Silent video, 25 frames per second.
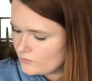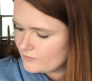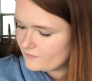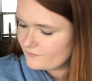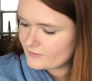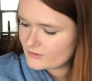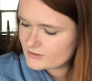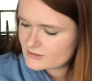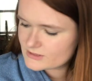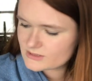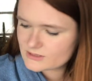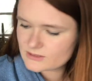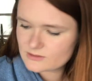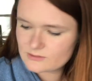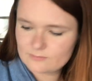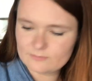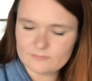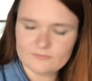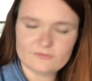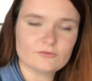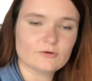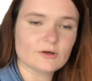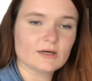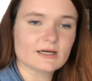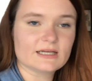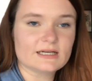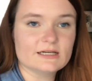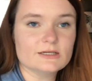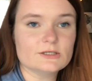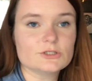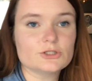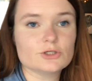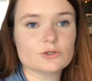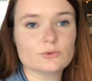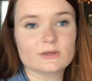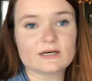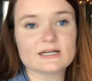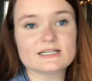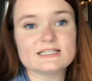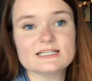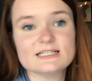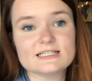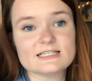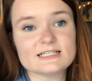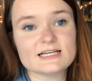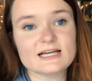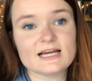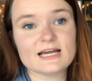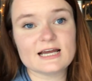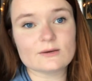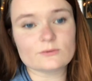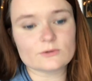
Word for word: Well first, before I get into what I did today,